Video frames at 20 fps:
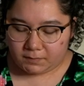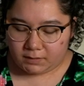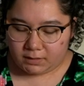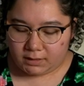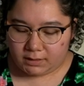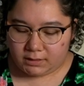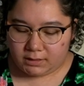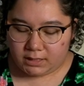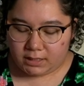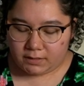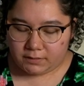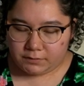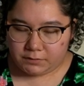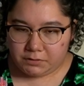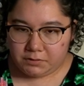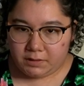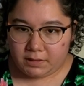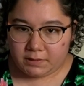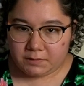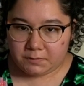And yes,
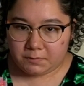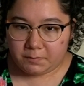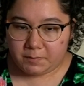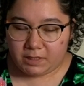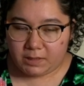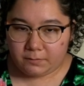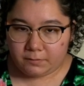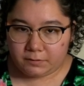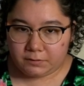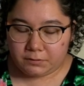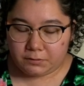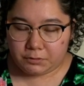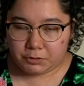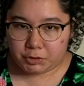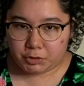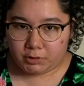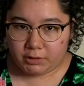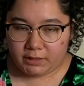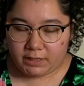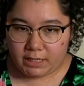you guys will be able to
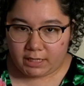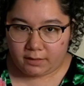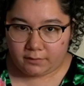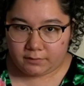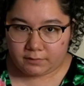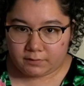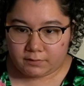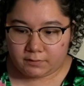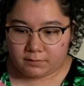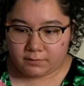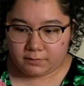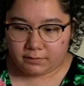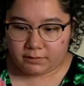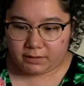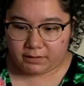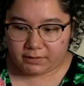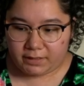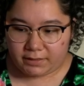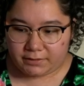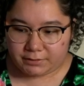destroy the house
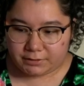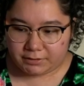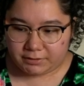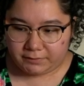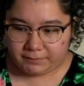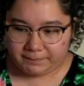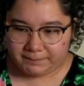like last year.